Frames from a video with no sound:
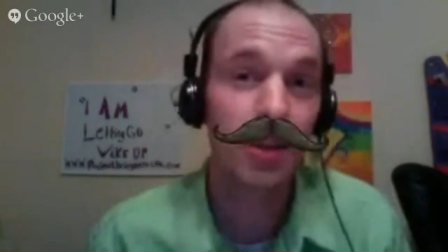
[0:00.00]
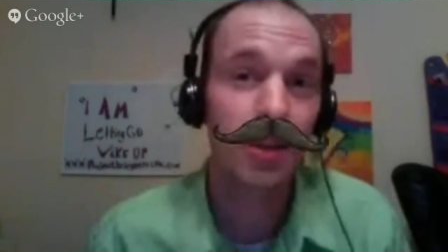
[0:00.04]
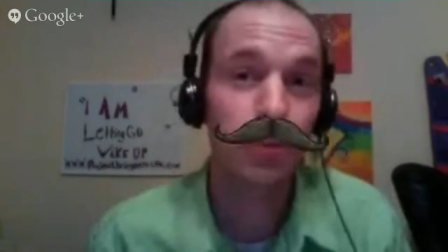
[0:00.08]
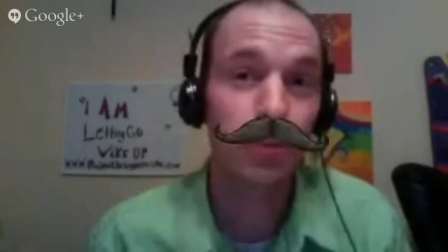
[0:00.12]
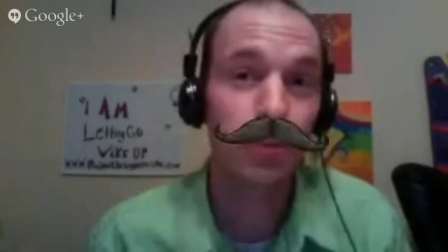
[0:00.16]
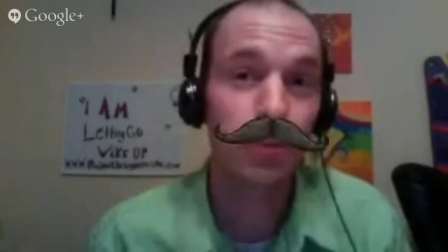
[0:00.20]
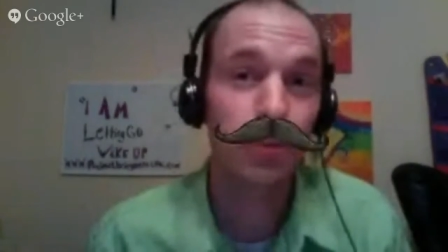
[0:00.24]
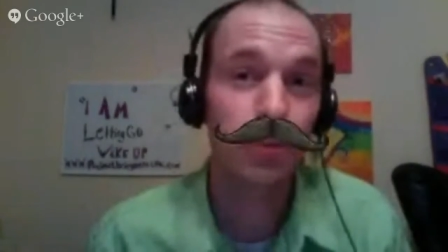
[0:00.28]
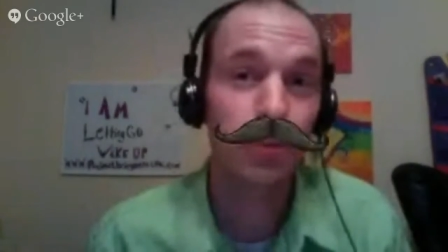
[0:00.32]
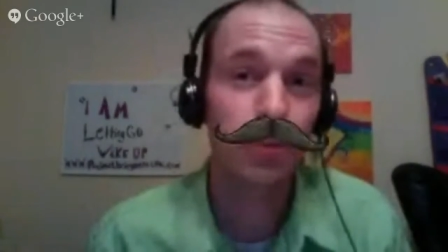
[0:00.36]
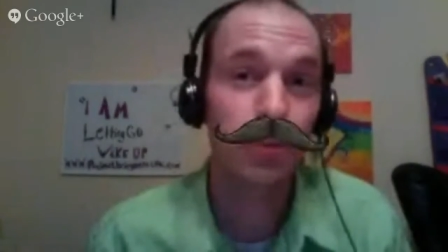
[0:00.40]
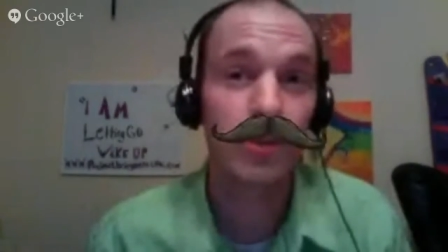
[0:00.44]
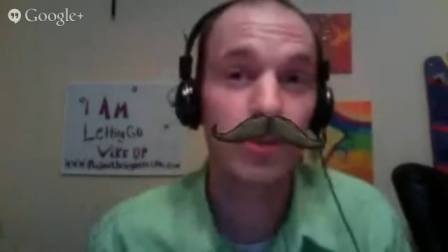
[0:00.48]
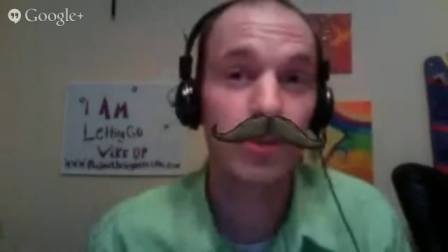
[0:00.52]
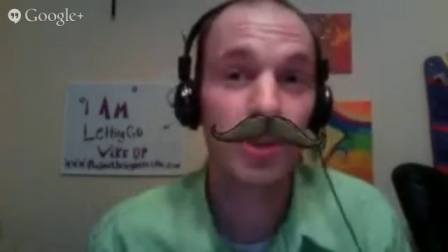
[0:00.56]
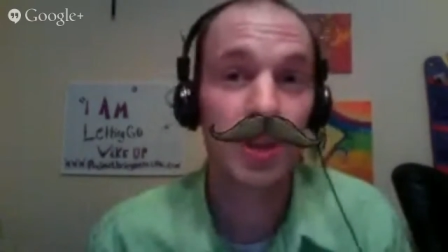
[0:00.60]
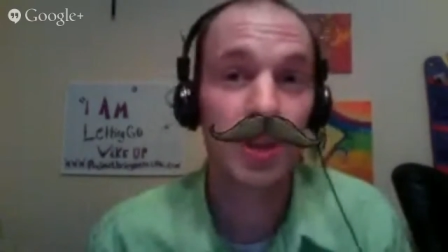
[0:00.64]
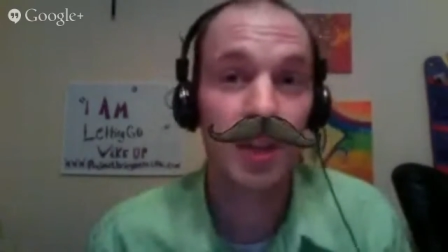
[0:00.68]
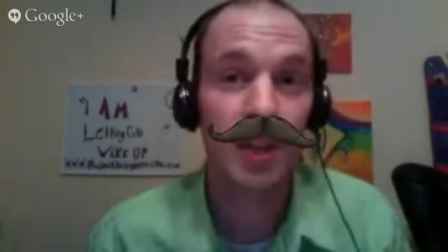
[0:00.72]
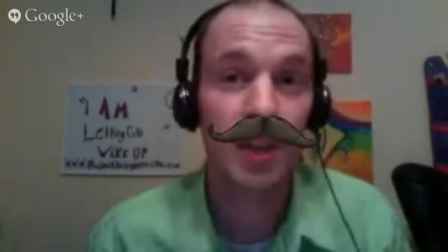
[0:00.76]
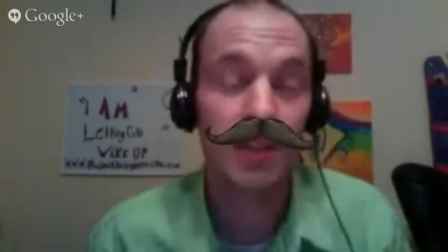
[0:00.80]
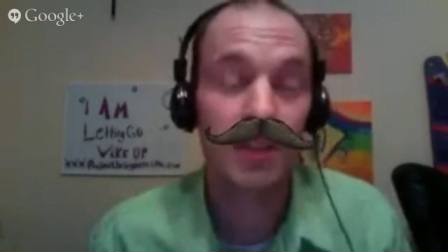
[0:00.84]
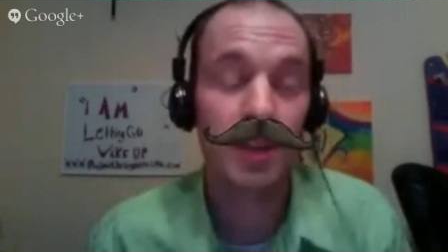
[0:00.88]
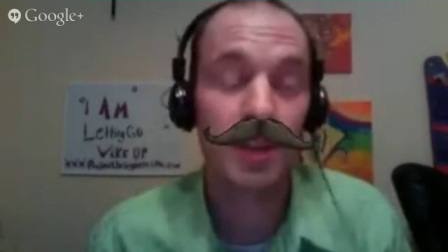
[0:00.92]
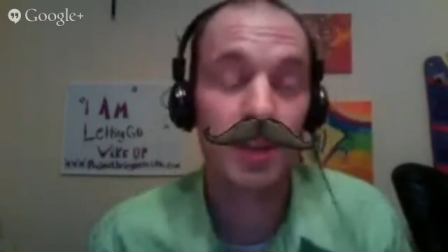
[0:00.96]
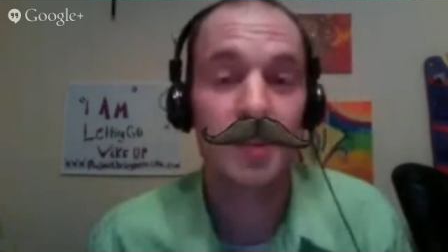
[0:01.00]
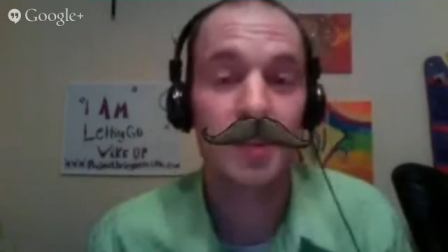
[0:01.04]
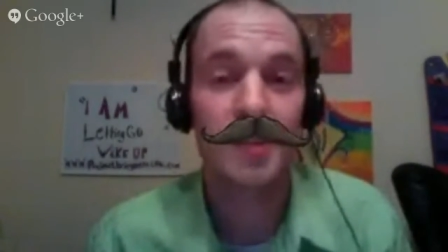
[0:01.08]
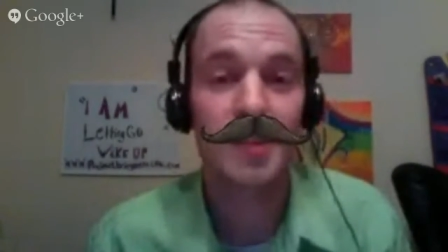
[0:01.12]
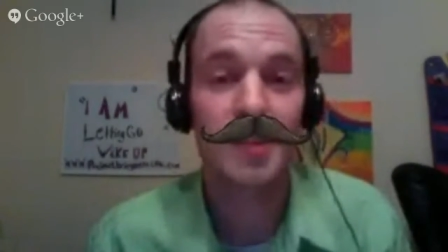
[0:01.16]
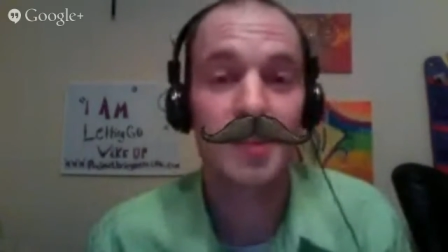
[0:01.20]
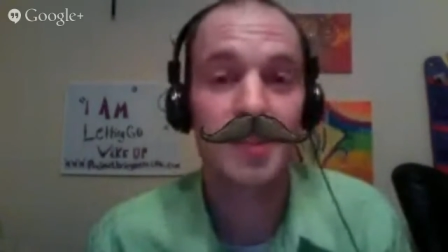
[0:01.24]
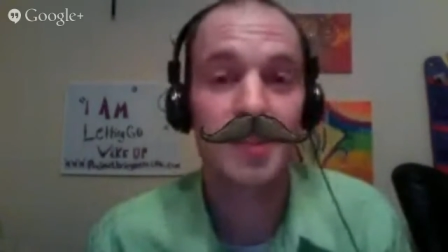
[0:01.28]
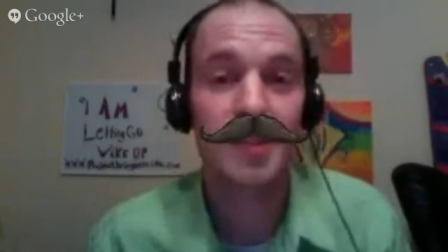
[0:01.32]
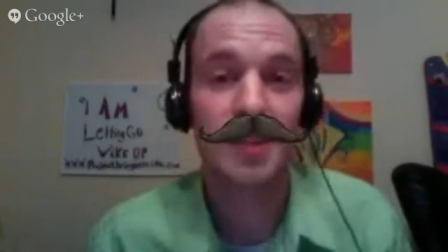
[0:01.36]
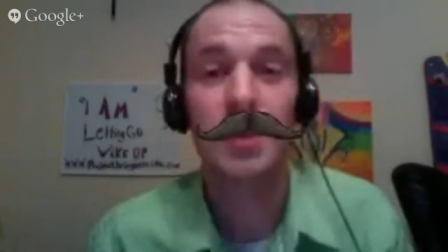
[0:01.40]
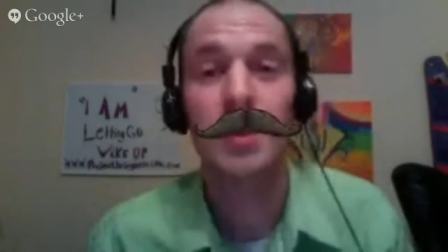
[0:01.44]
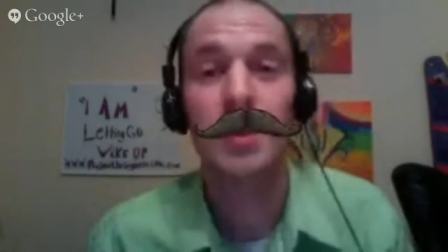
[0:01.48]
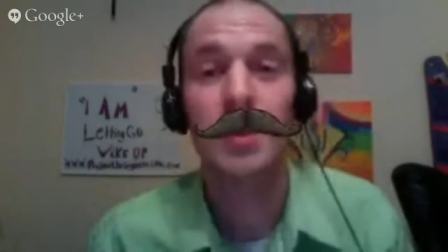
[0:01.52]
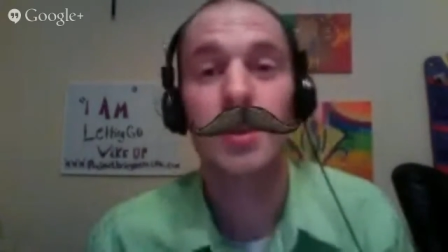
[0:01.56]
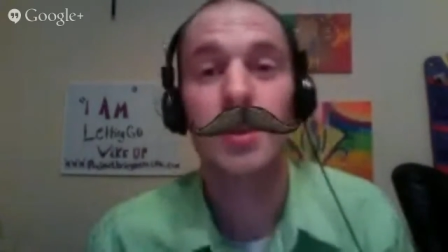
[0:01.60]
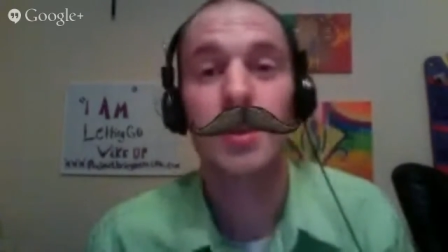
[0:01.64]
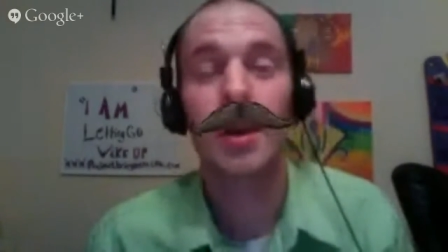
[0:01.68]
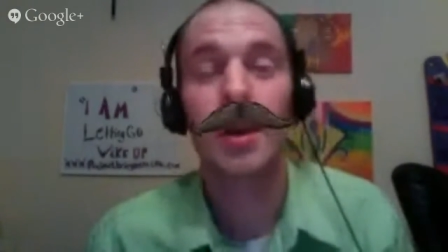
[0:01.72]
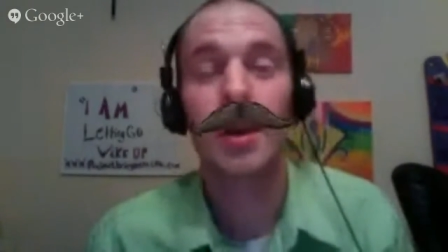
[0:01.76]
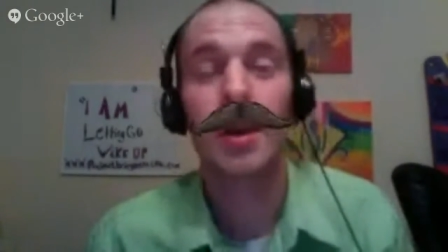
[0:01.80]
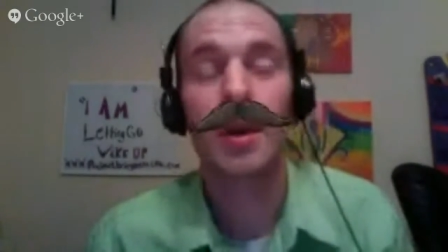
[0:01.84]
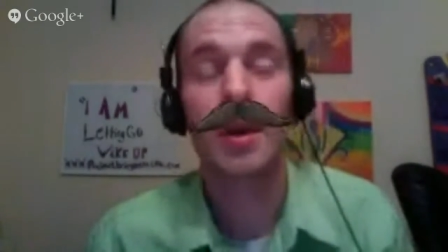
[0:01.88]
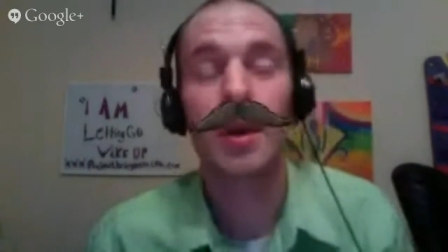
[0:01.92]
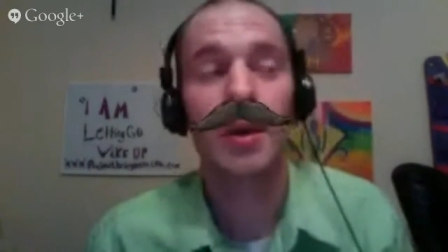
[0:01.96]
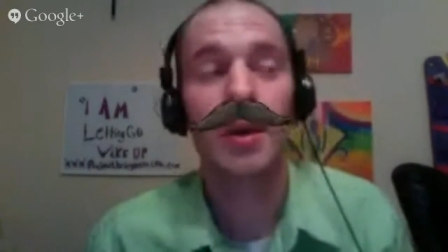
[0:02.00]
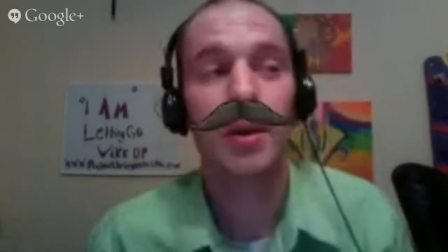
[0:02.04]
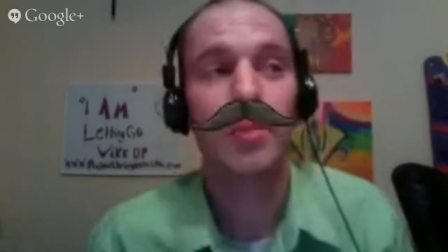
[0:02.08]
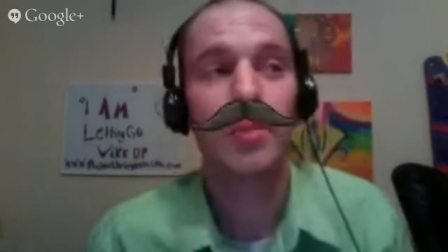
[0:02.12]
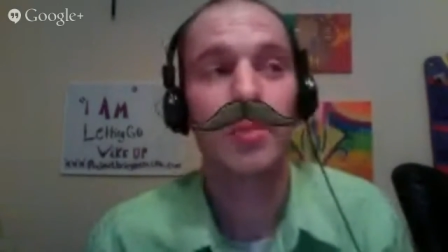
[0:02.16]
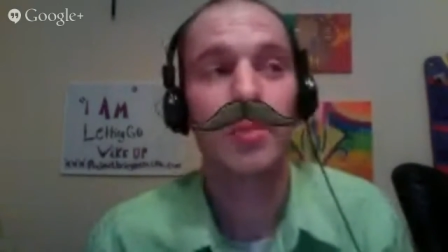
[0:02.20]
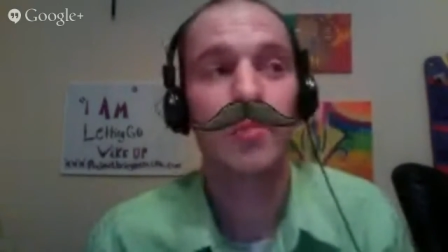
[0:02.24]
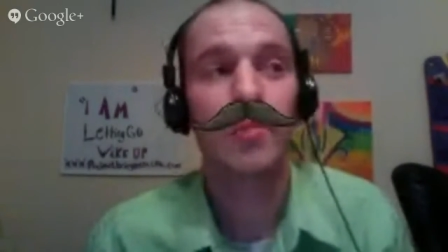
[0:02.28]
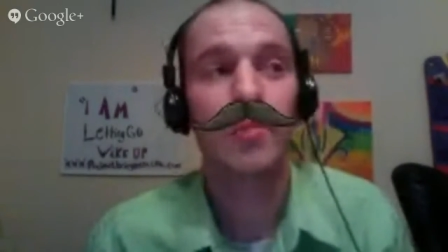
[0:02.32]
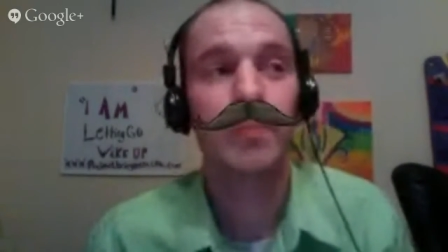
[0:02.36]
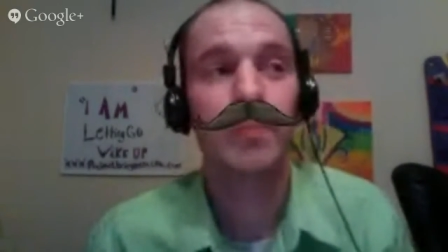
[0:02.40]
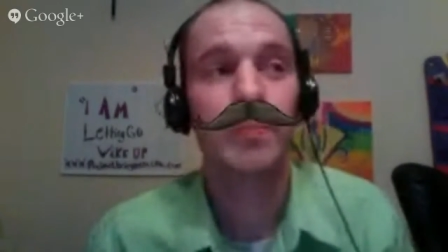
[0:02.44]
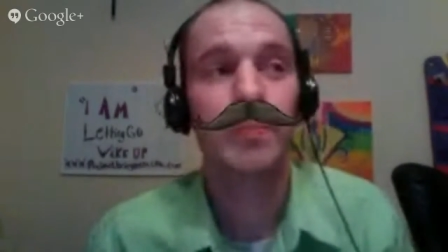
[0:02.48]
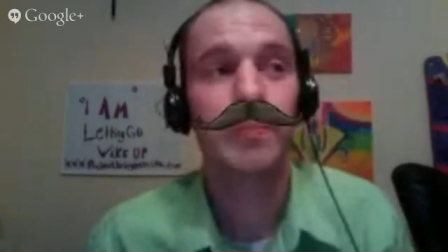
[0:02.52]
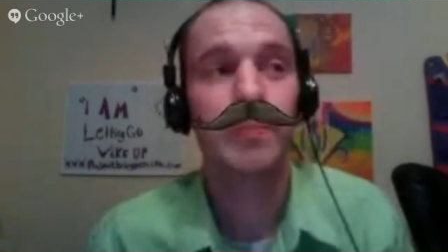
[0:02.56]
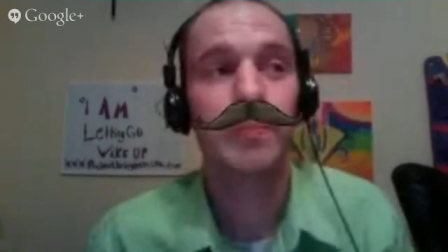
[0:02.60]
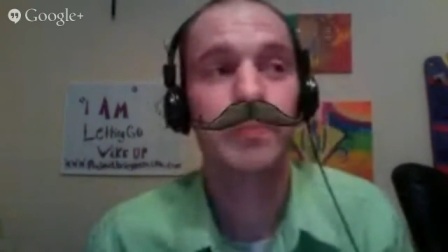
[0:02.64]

for forgiveness um,